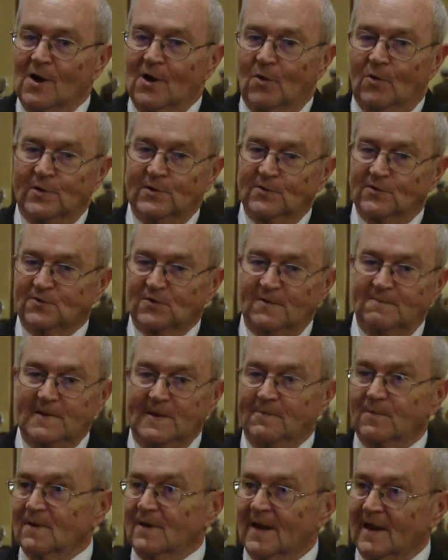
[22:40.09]
when you see
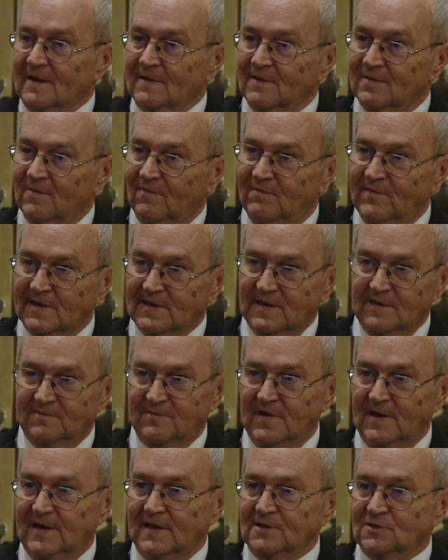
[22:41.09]
people like Vicki
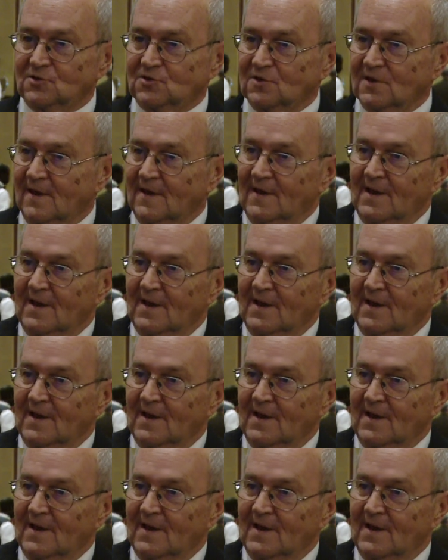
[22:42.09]
Finch